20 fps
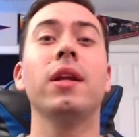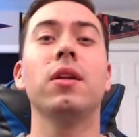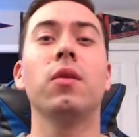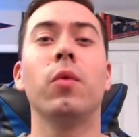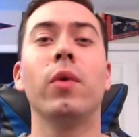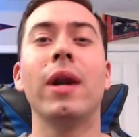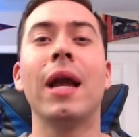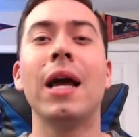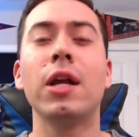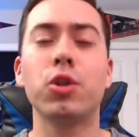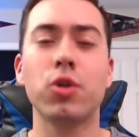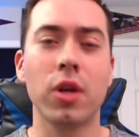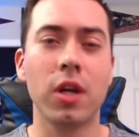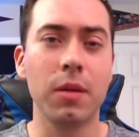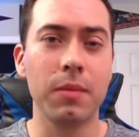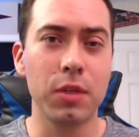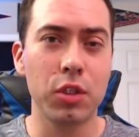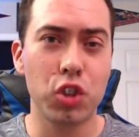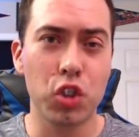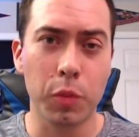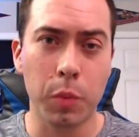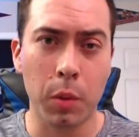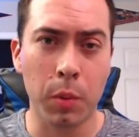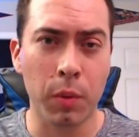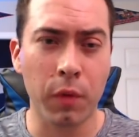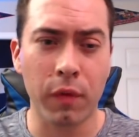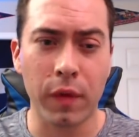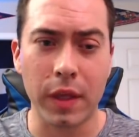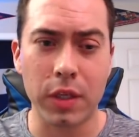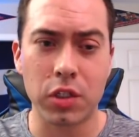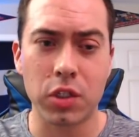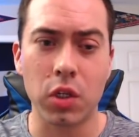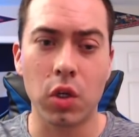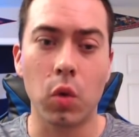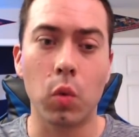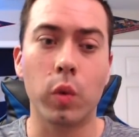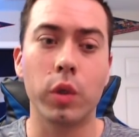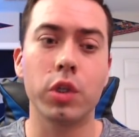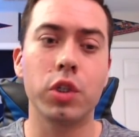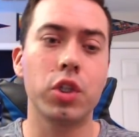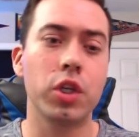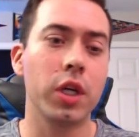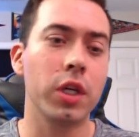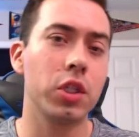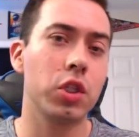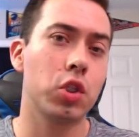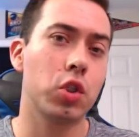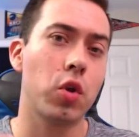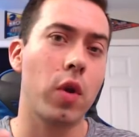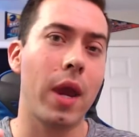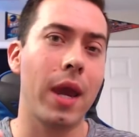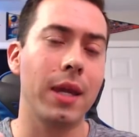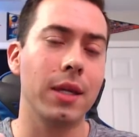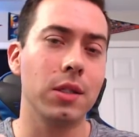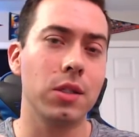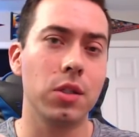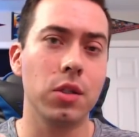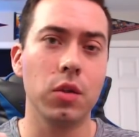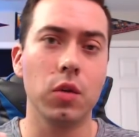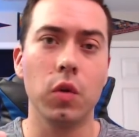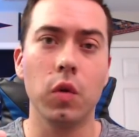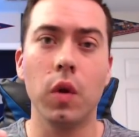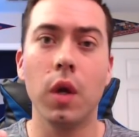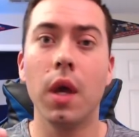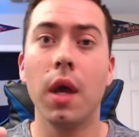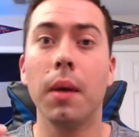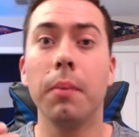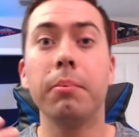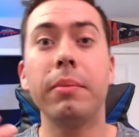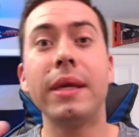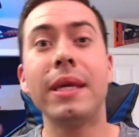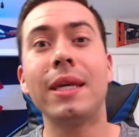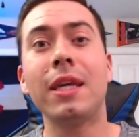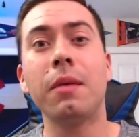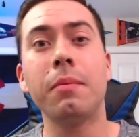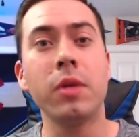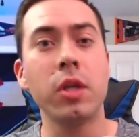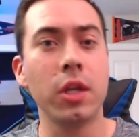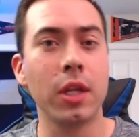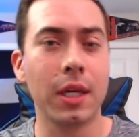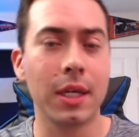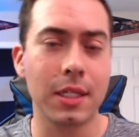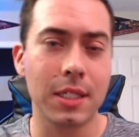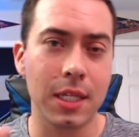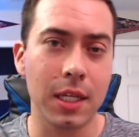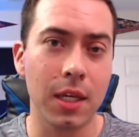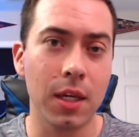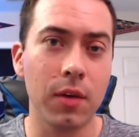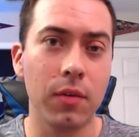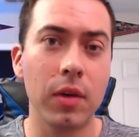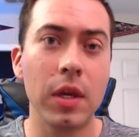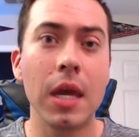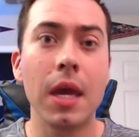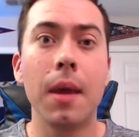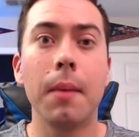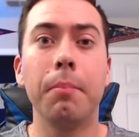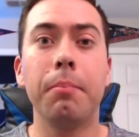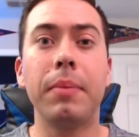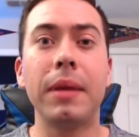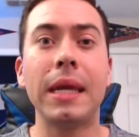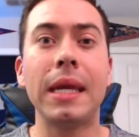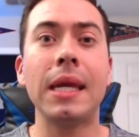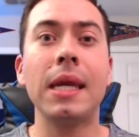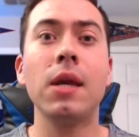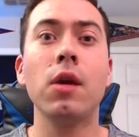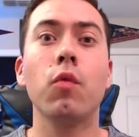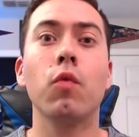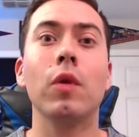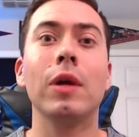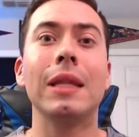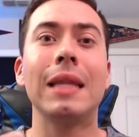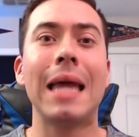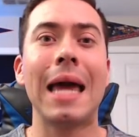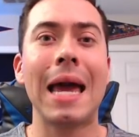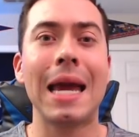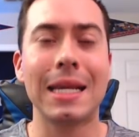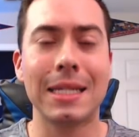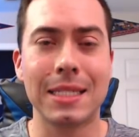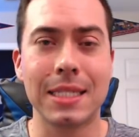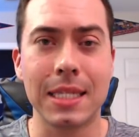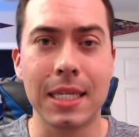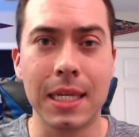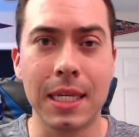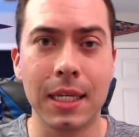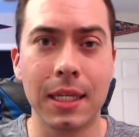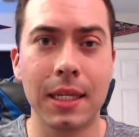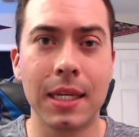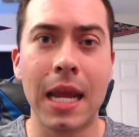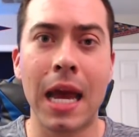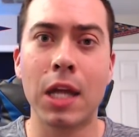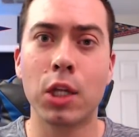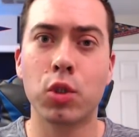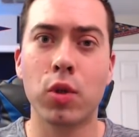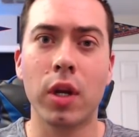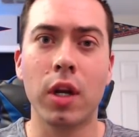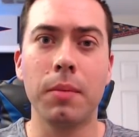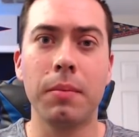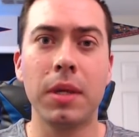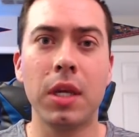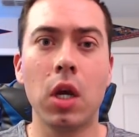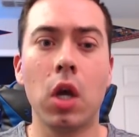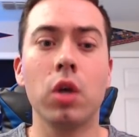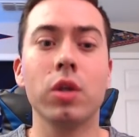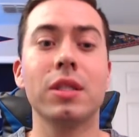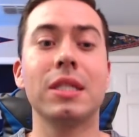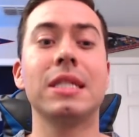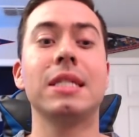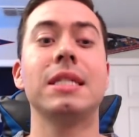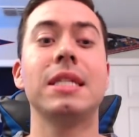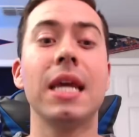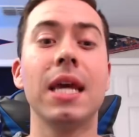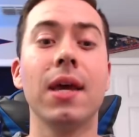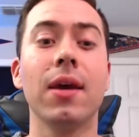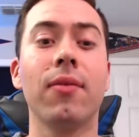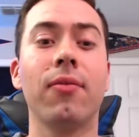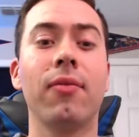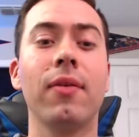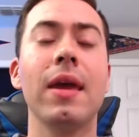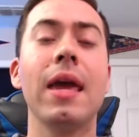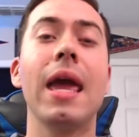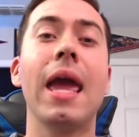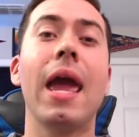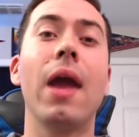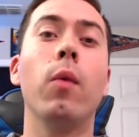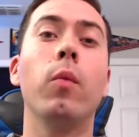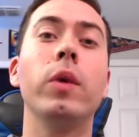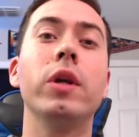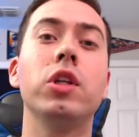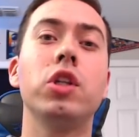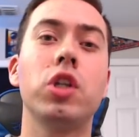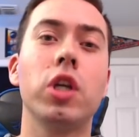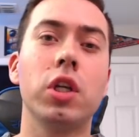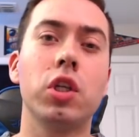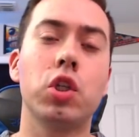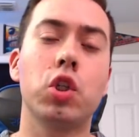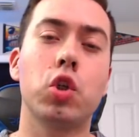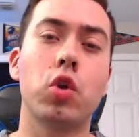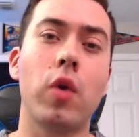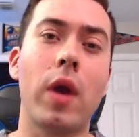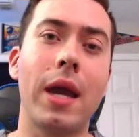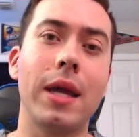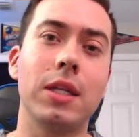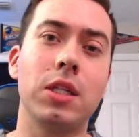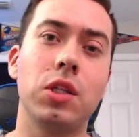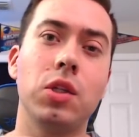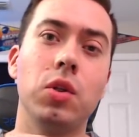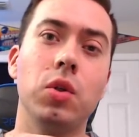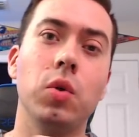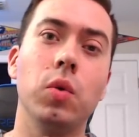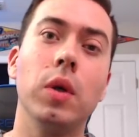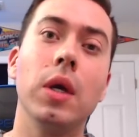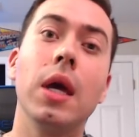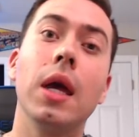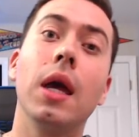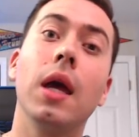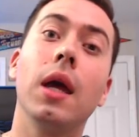not trying to be super professional. We're just trying to be communicative, be relaxing, not try to be all stiff. And we just try to